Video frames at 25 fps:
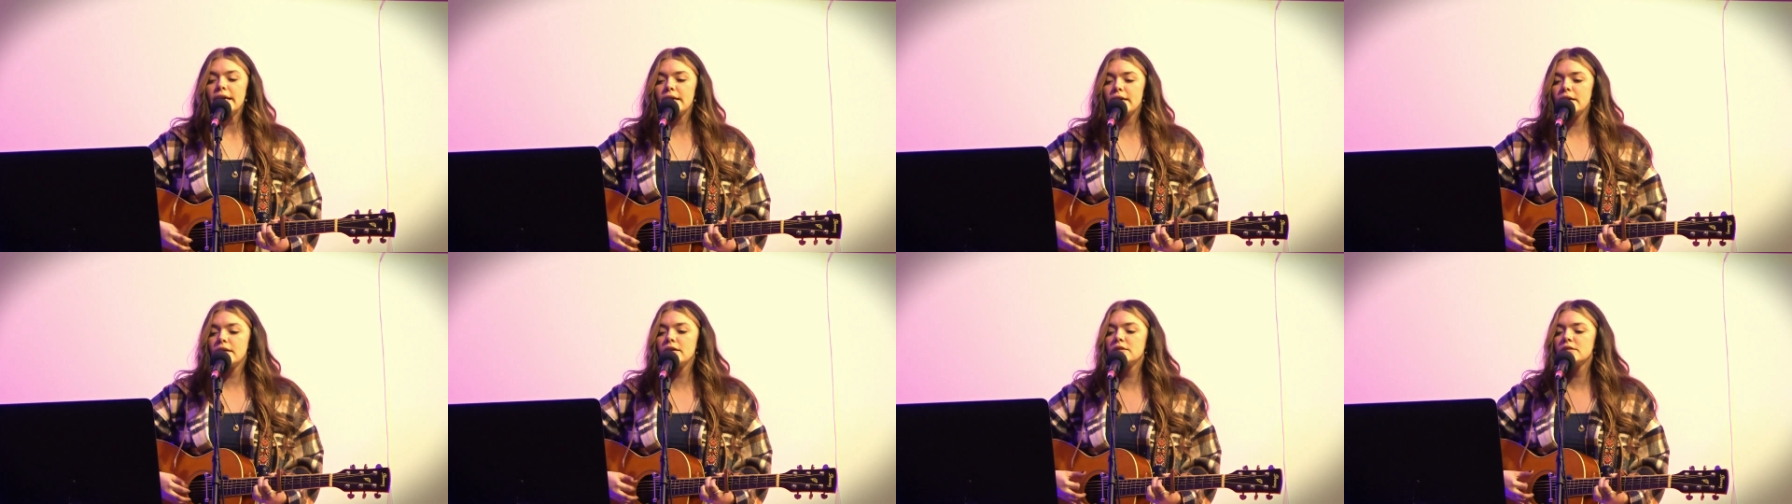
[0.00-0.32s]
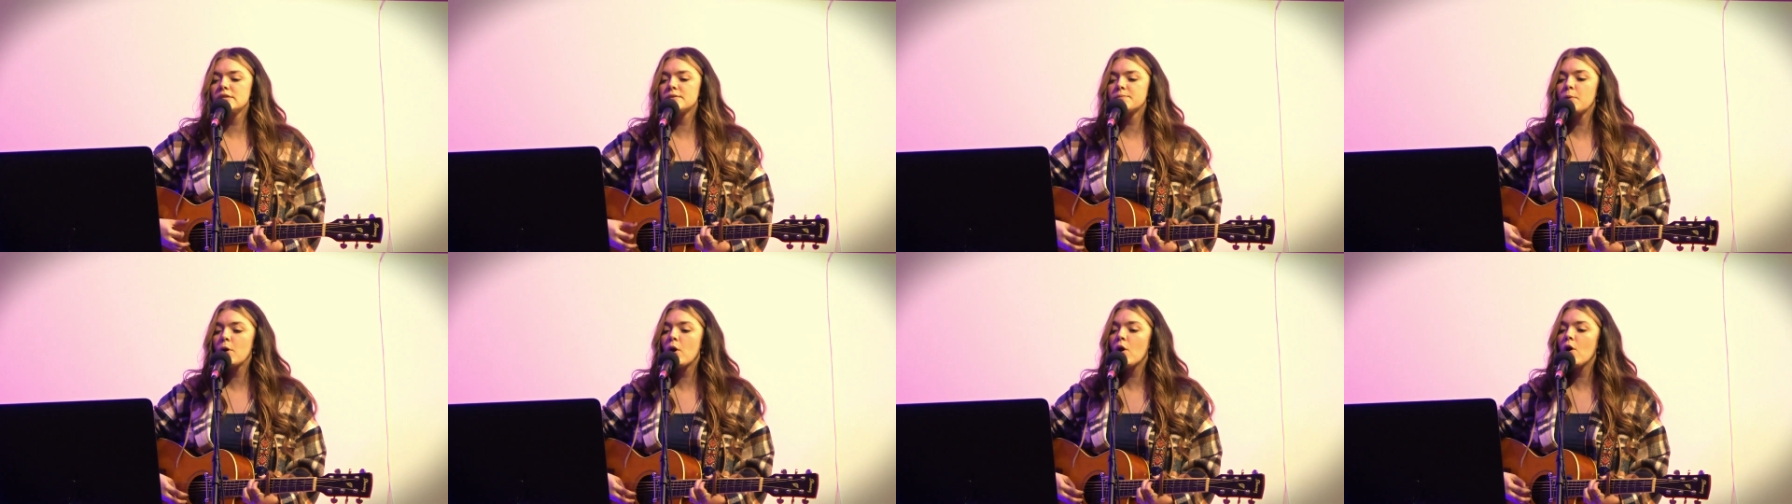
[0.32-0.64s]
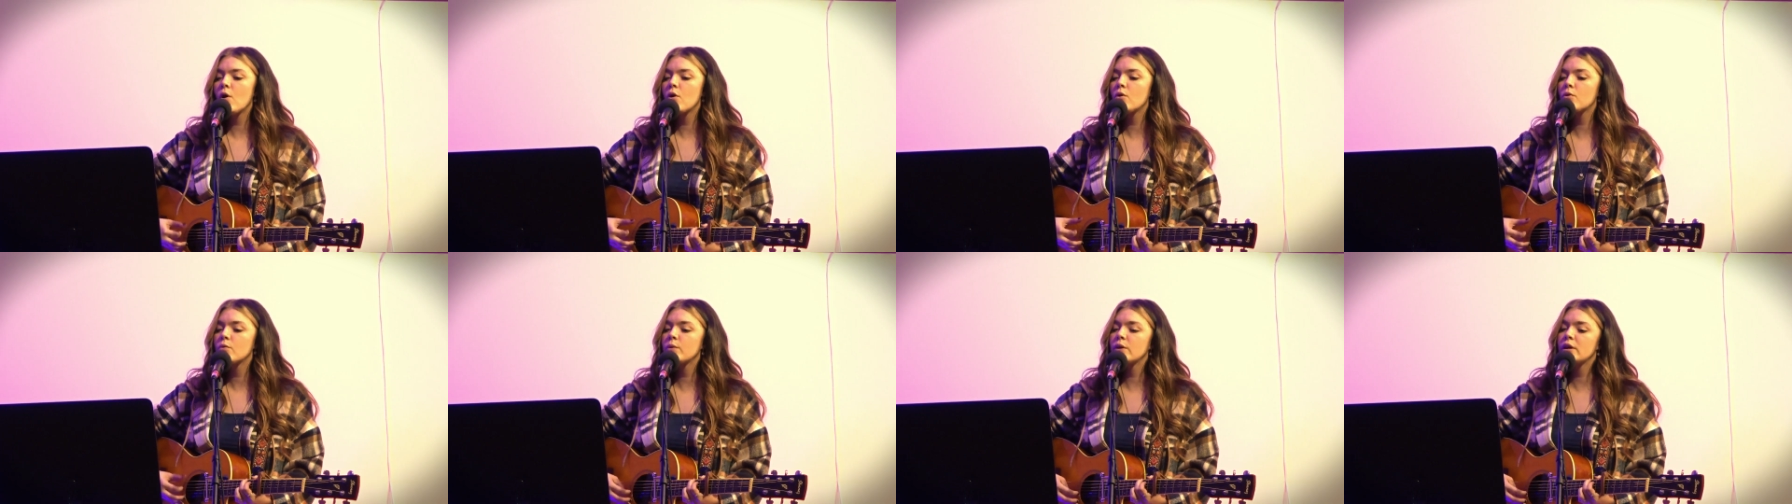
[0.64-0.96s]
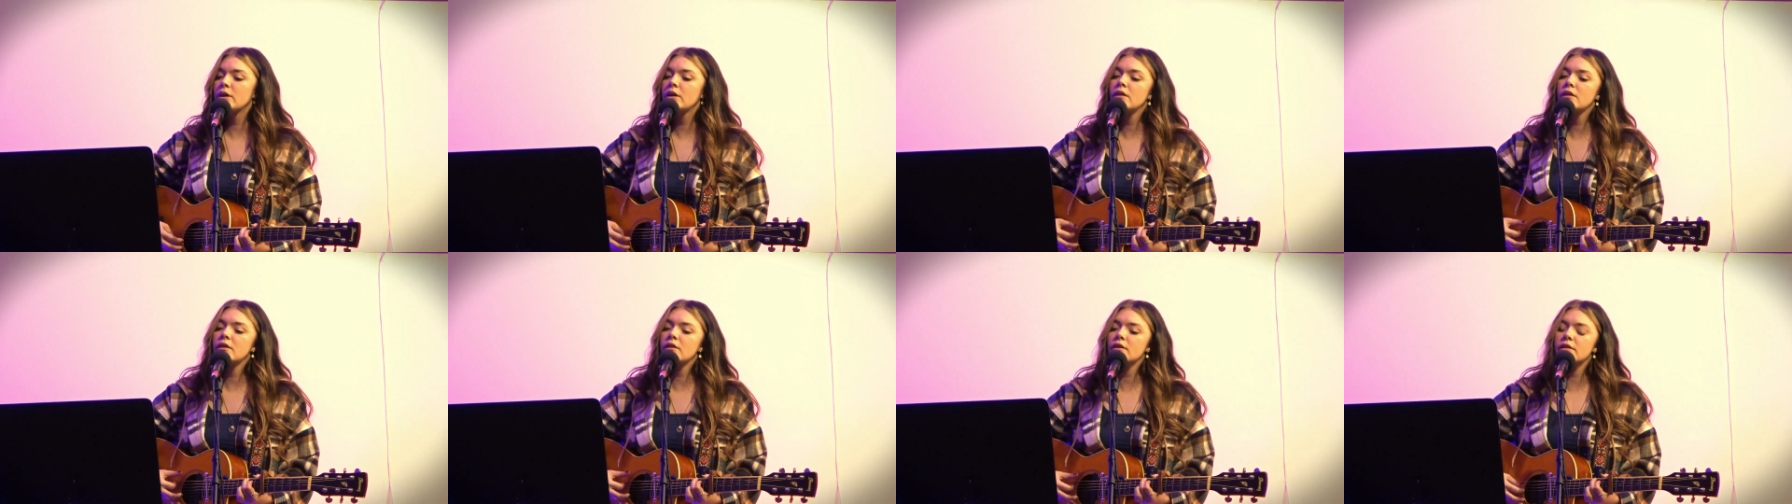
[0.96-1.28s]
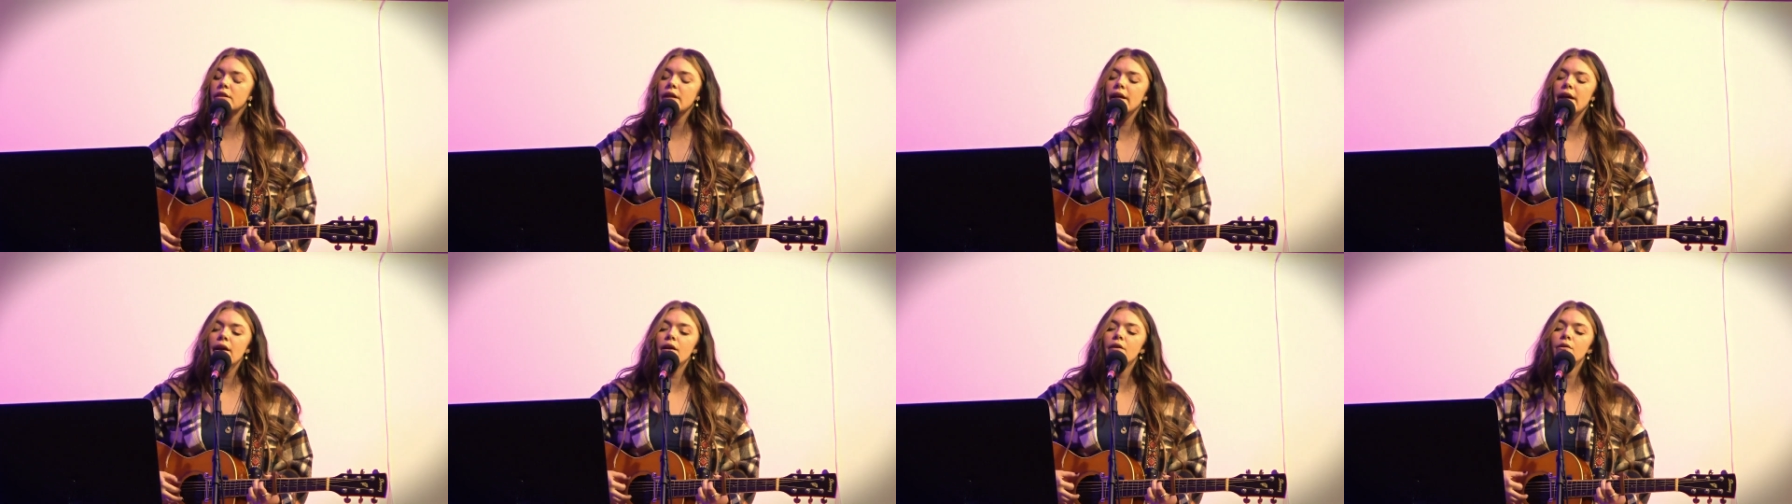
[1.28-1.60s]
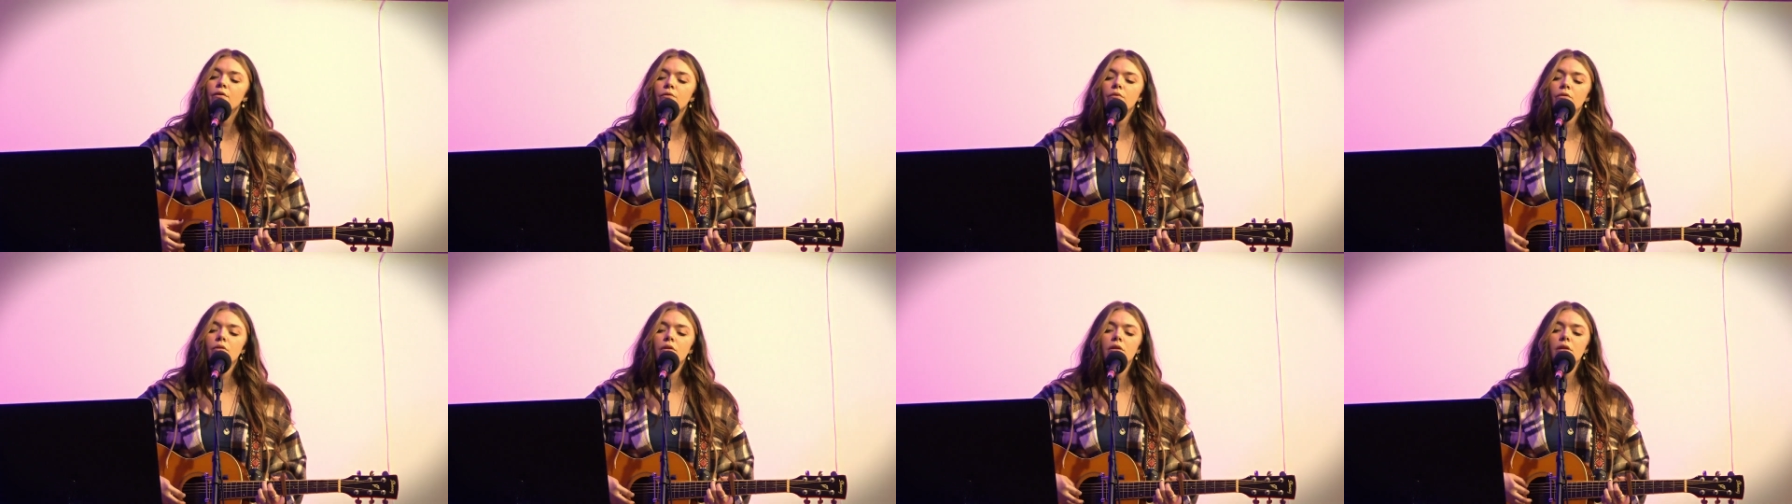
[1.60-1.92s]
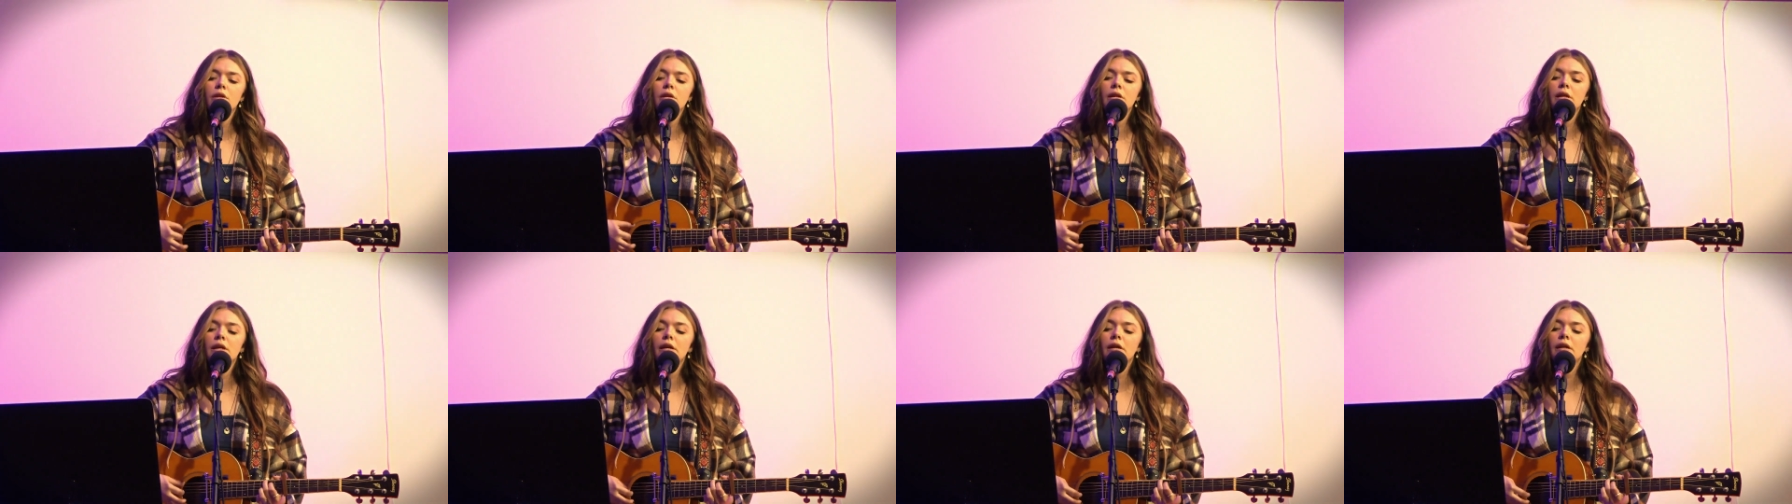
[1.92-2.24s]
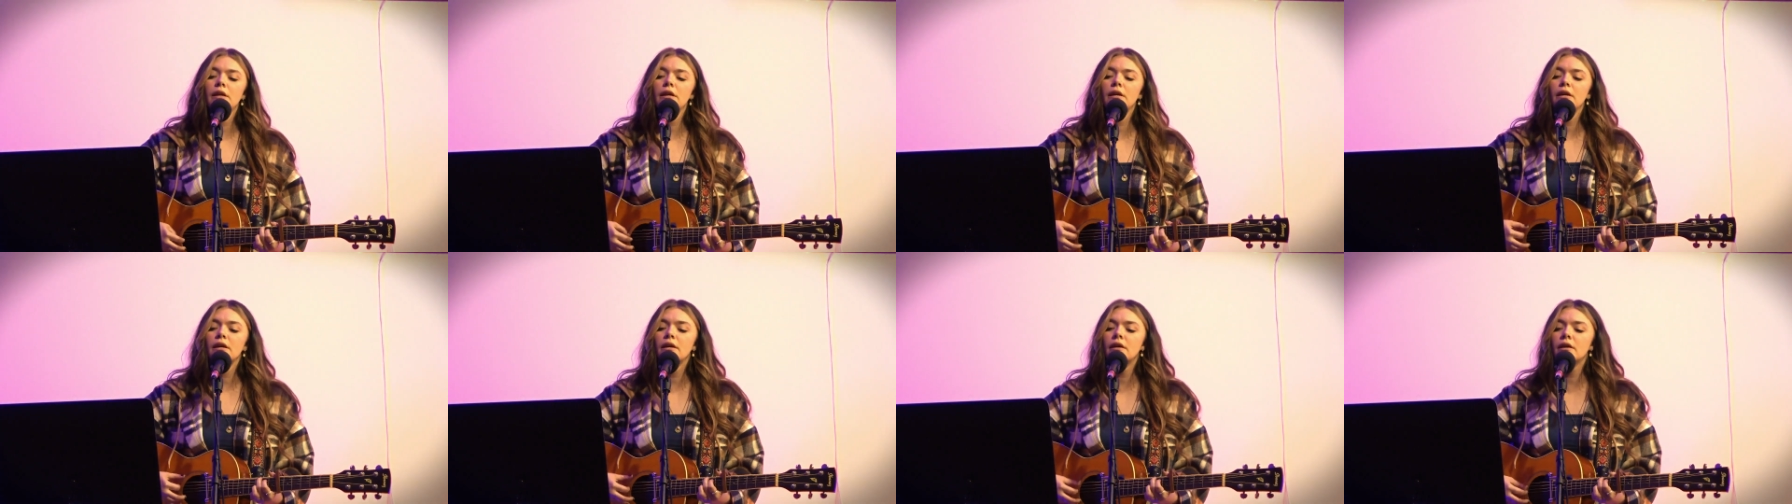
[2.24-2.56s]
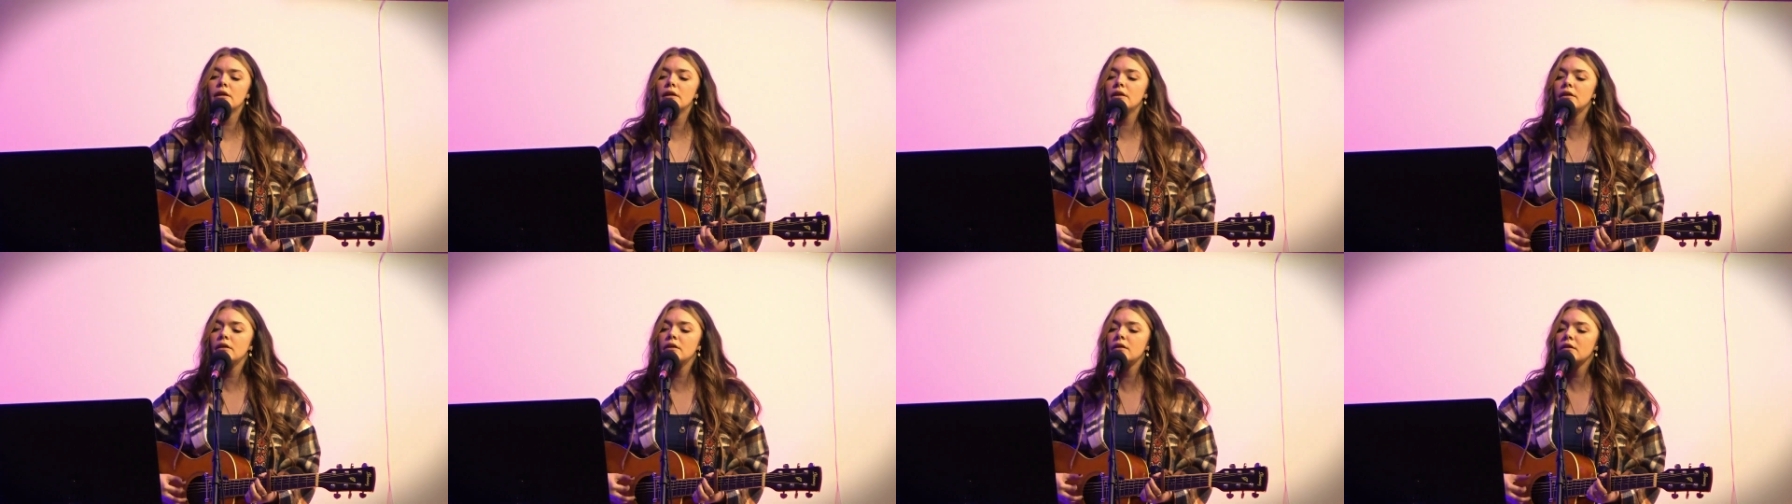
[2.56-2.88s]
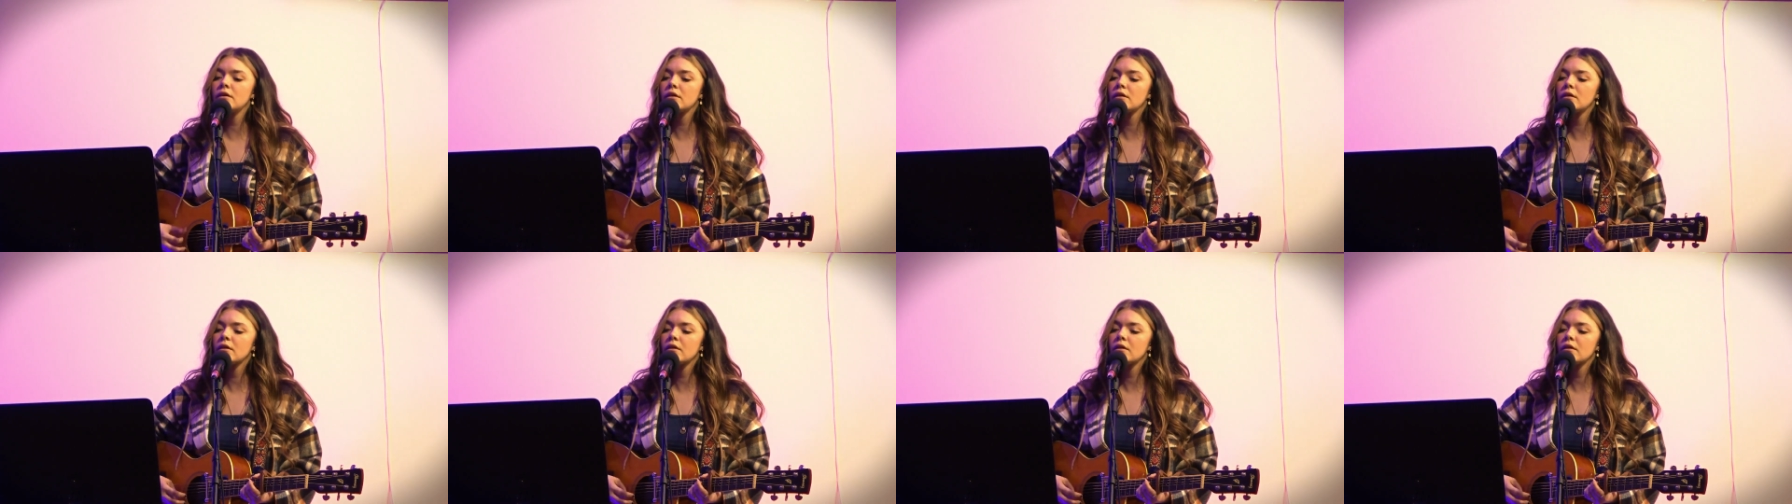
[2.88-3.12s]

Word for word: He spoke with clarity,